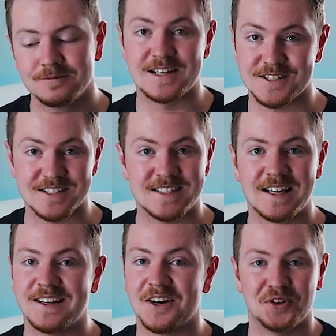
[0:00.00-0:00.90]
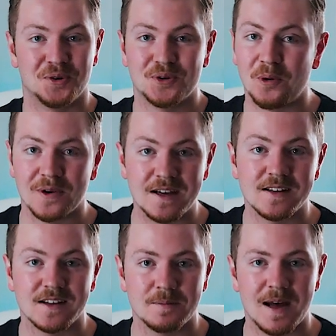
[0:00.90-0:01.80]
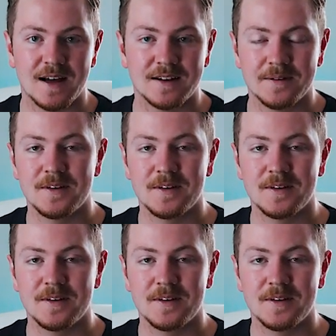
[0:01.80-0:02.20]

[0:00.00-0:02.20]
As I said, I don't hold anything back.